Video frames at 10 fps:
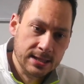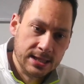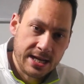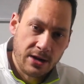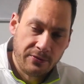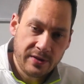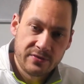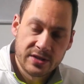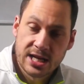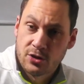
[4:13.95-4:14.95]
Now, FIFA
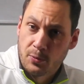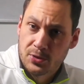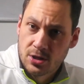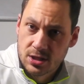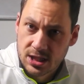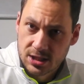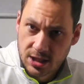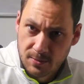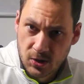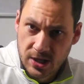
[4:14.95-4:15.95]
had had the opportunity to
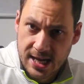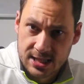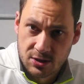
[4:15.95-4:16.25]
communicate